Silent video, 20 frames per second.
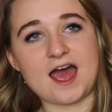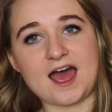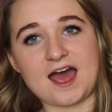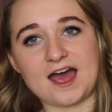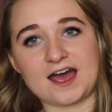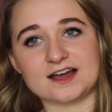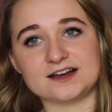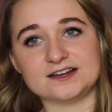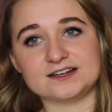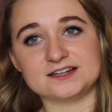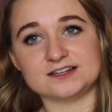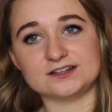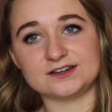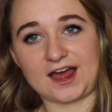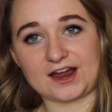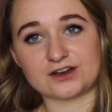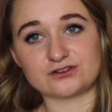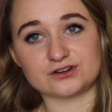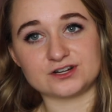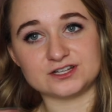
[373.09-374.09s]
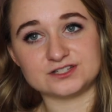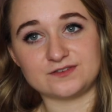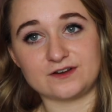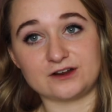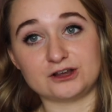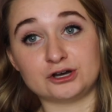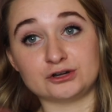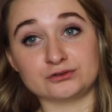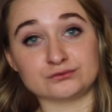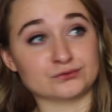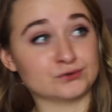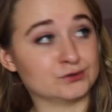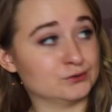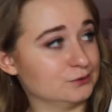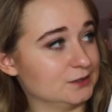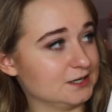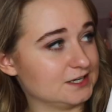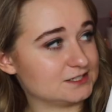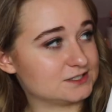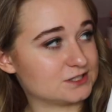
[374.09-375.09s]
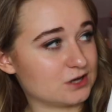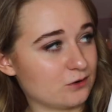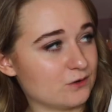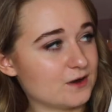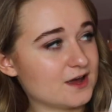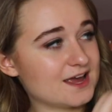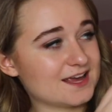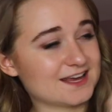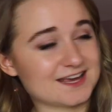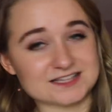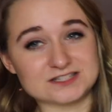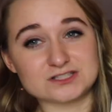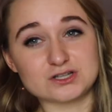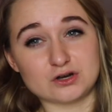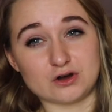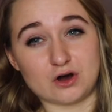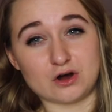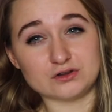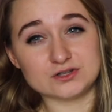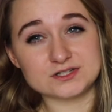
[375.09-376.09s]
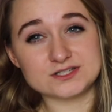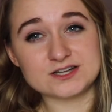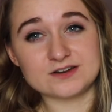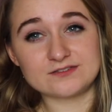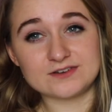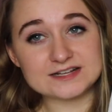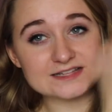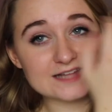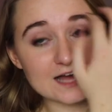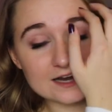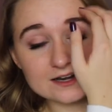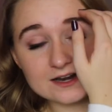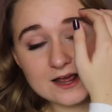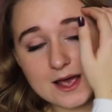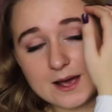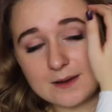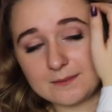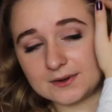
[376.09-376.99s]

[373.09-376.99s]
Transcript: and naturally it's very unruly so it gets caught and stuff like that